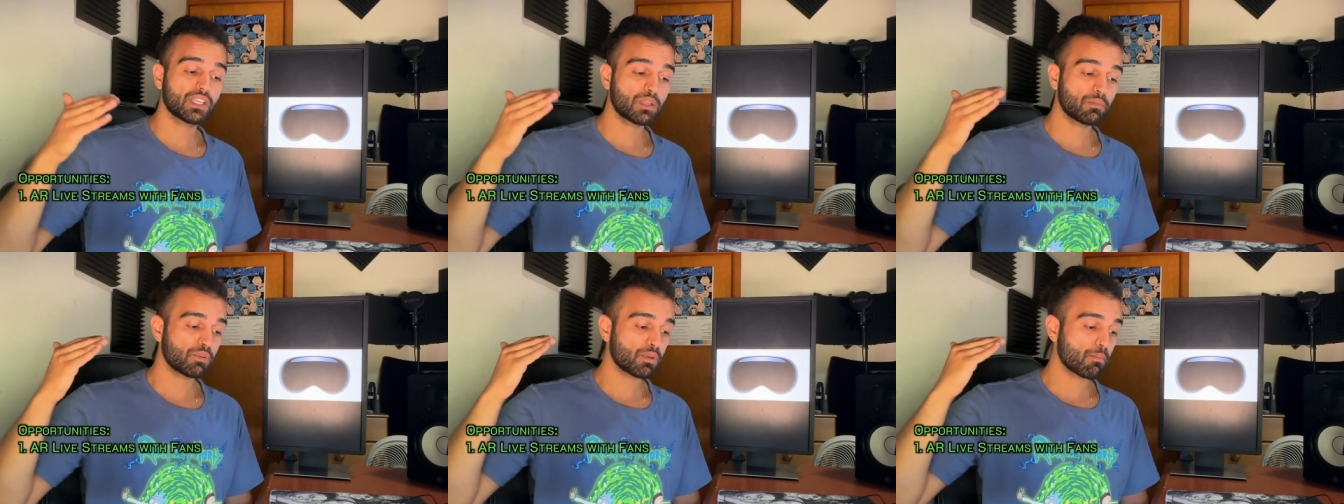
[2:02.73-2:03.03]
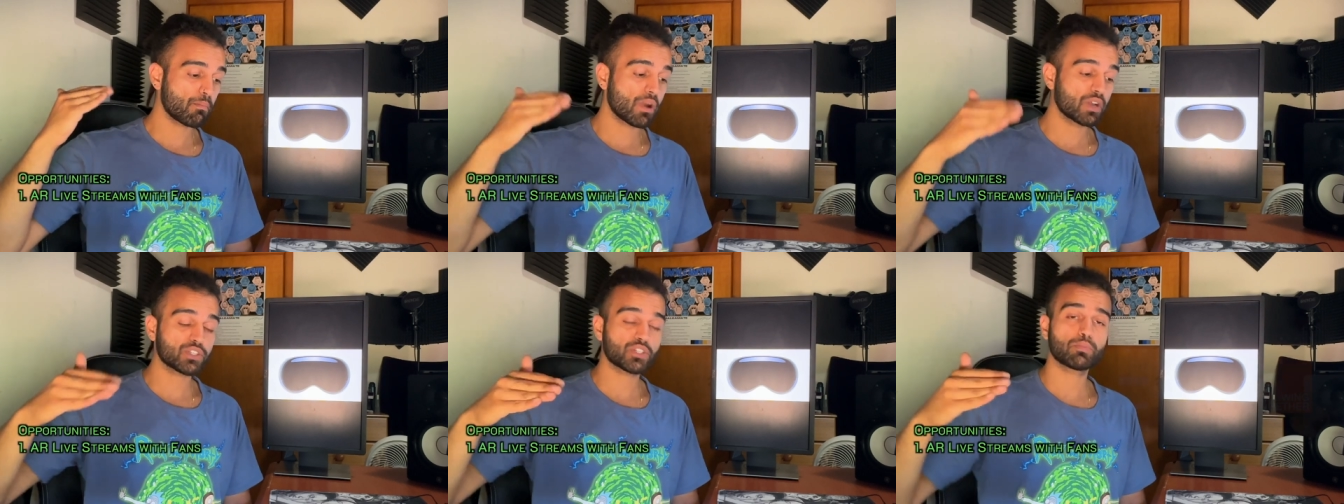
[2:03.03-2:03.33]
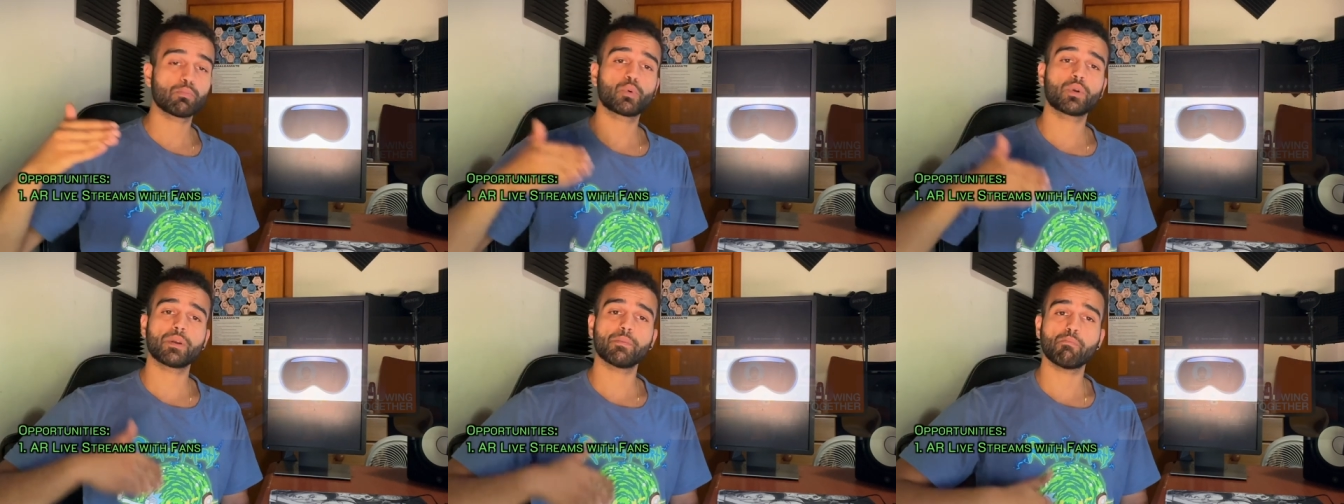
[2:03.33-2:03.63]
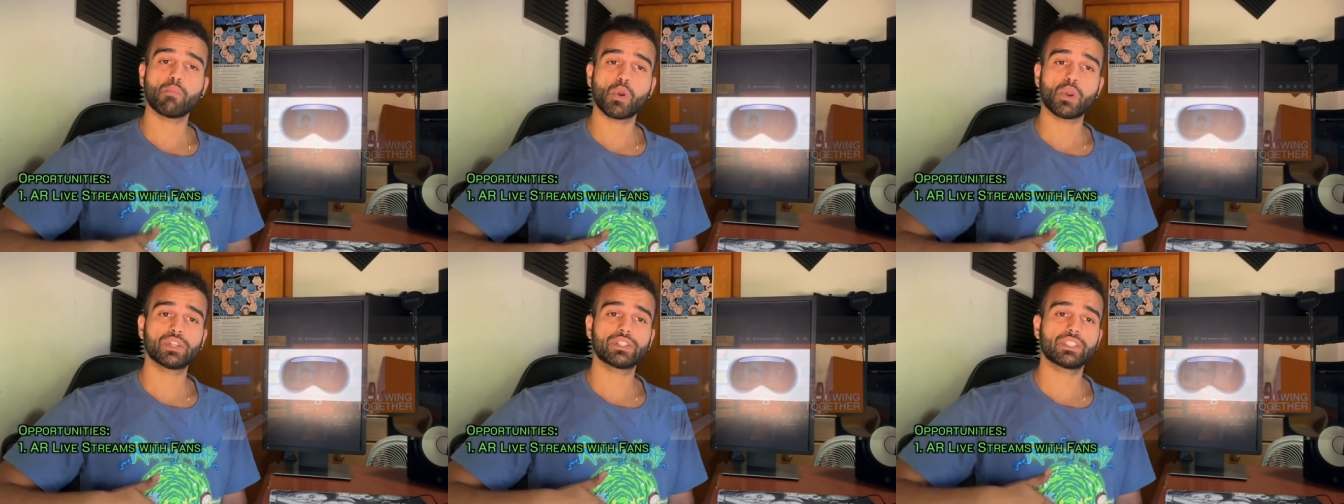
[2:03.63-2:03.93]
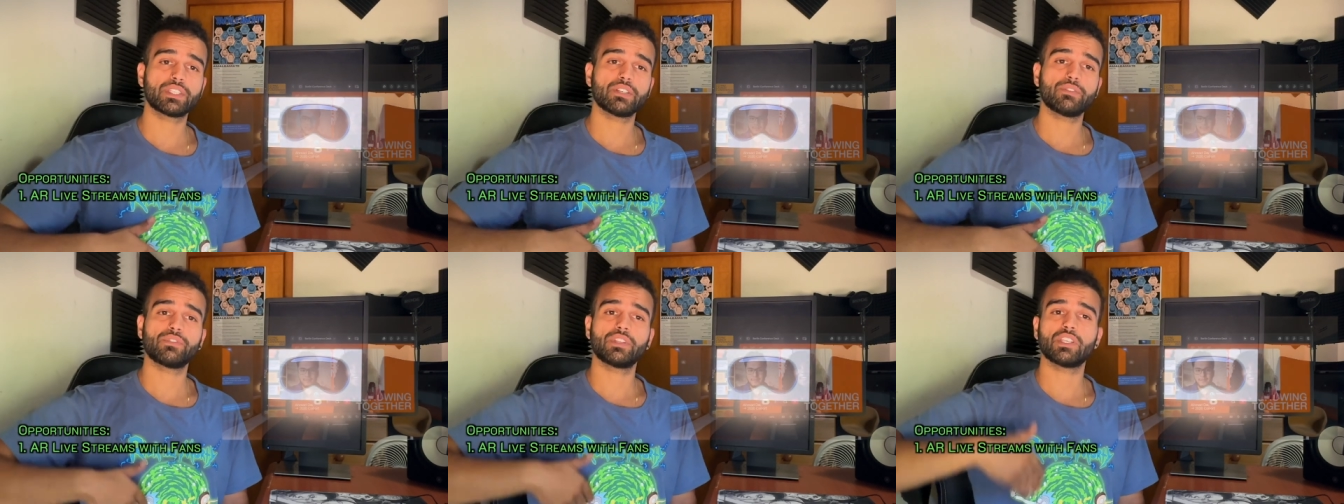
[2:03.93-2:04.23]
to be much more
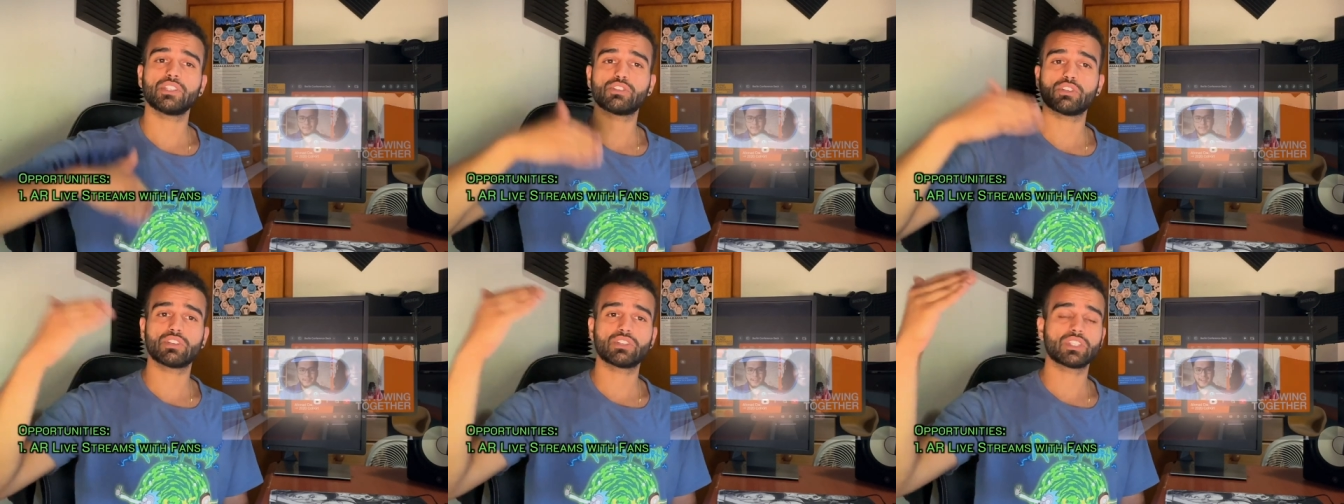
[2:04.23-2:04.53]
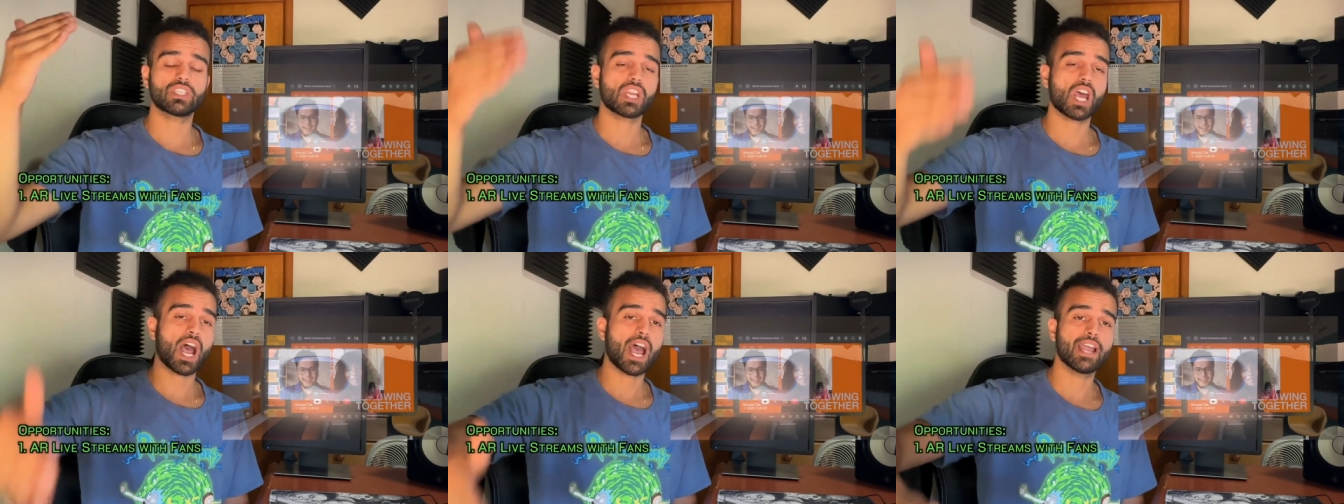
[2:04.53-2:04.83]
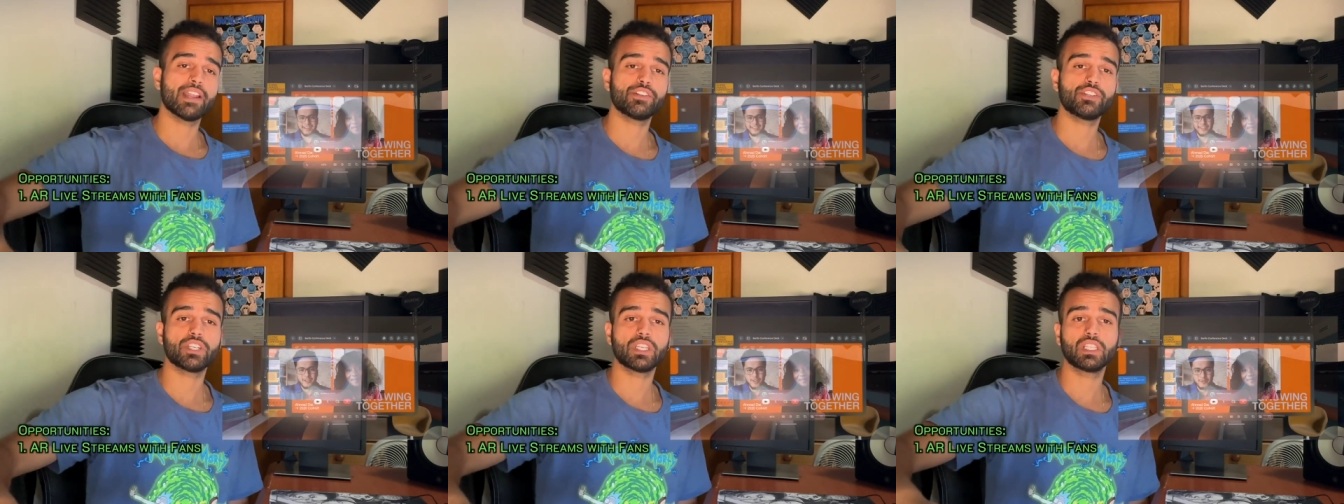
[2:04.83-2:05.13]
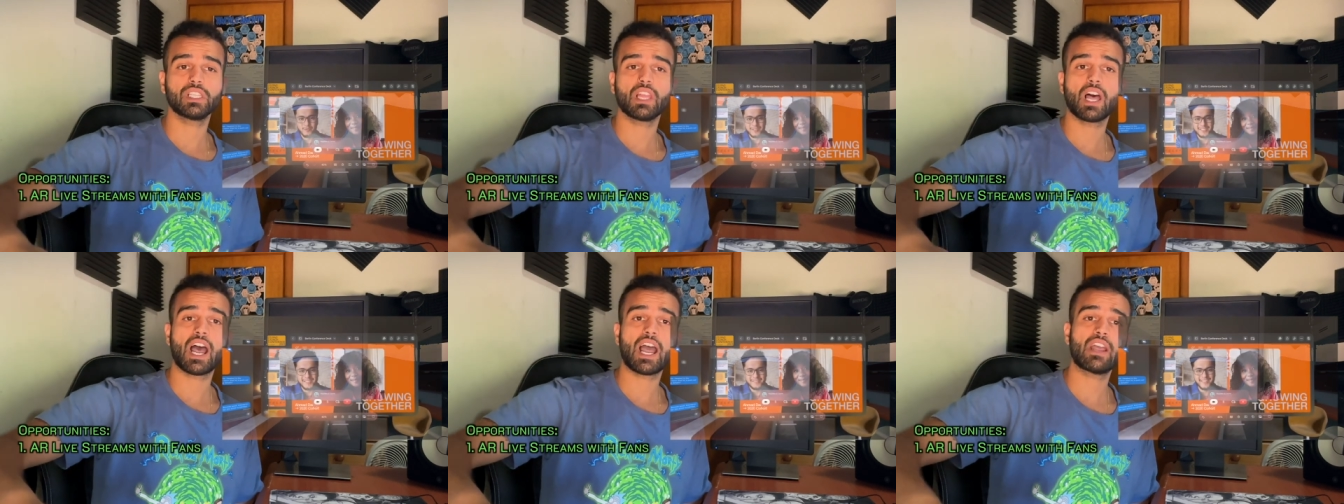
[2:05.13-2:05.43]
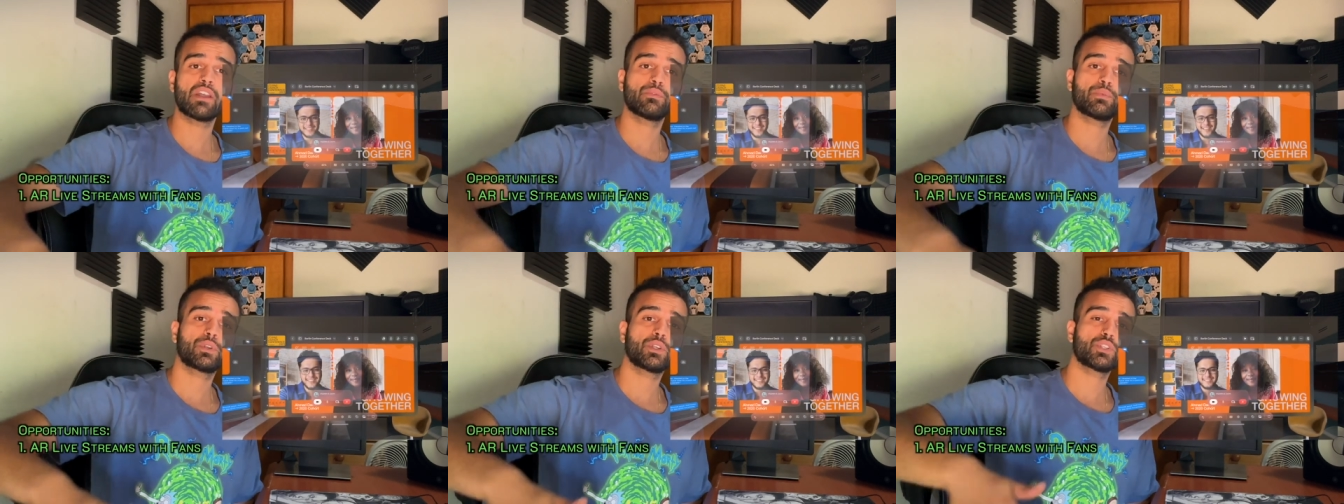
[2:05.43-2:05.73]
immersive than just an IG
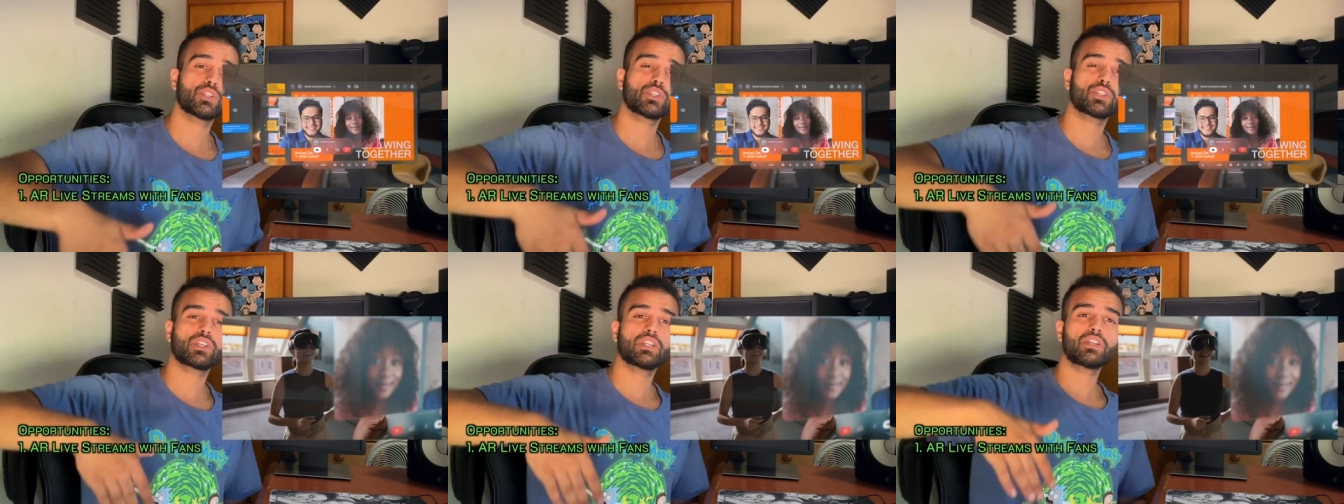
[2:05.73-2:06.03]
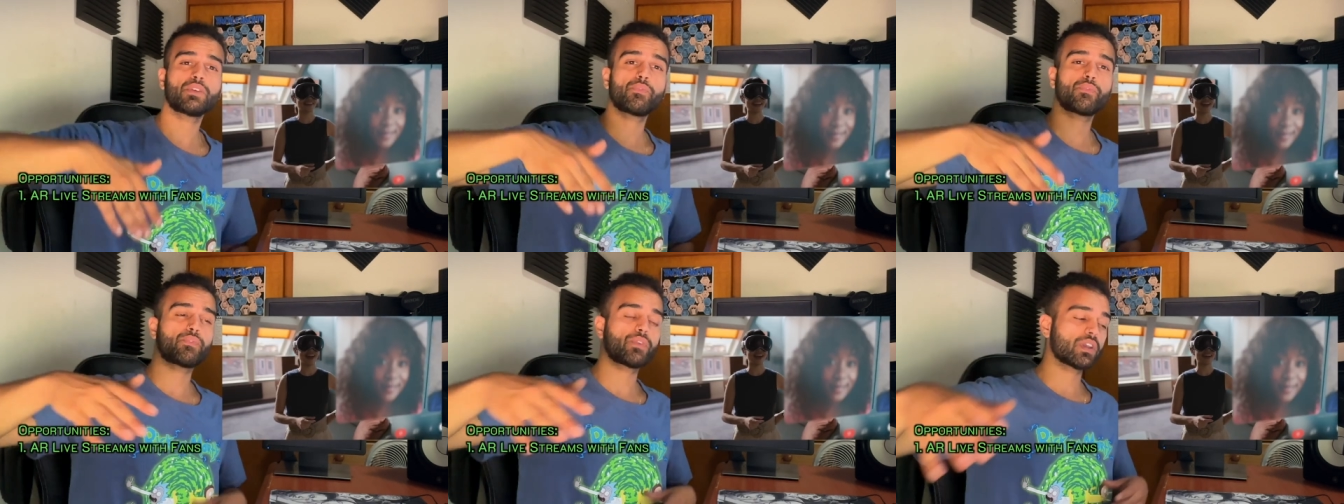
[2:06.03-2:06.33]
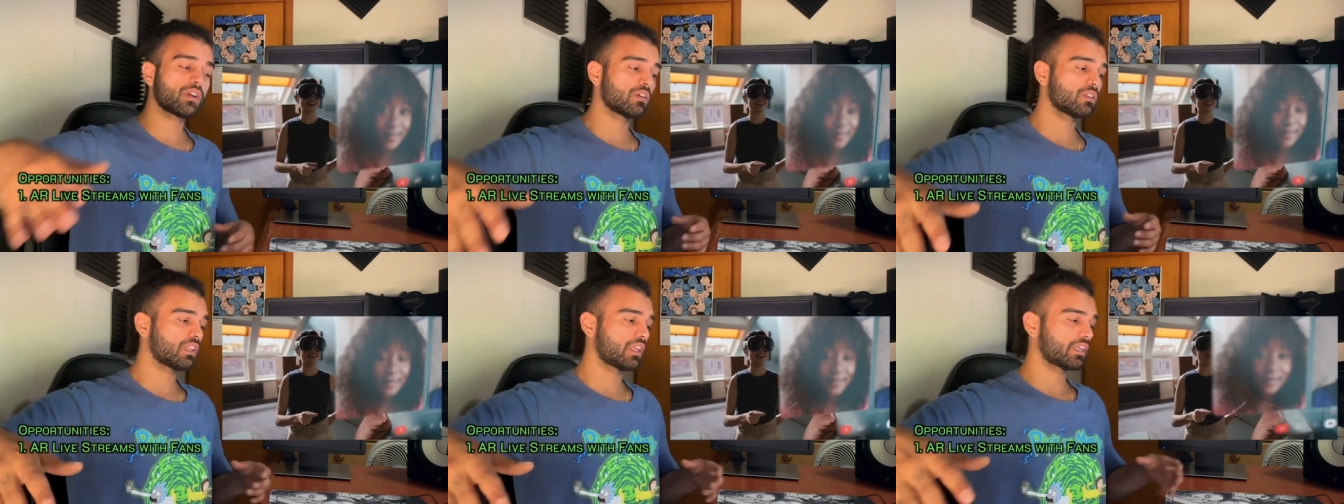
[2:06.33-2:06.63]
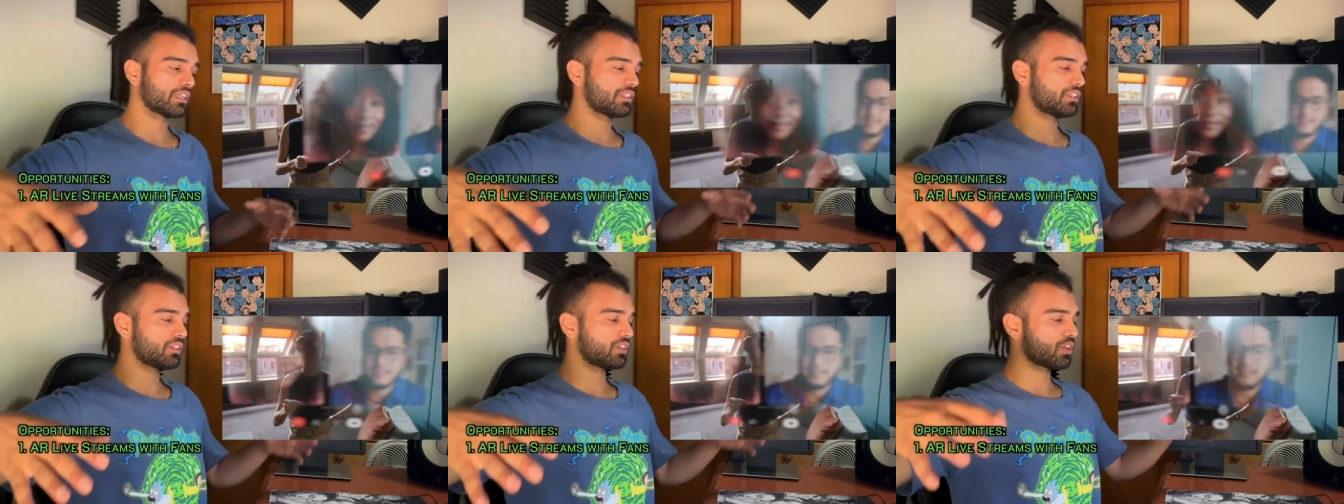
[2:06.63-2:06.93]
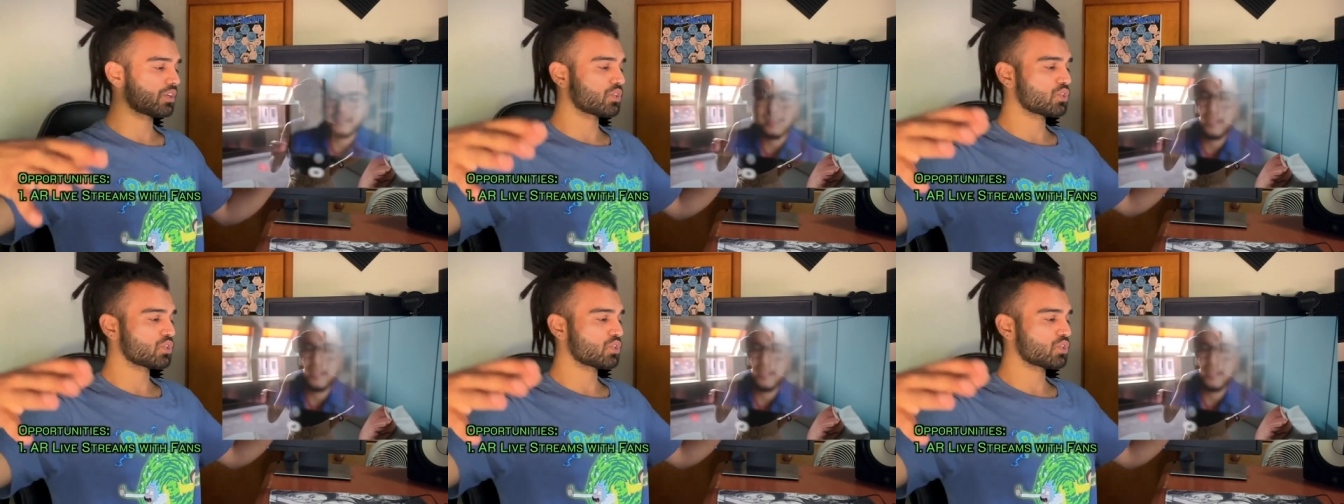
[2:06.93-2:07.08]
live because it's going to feel like, you know,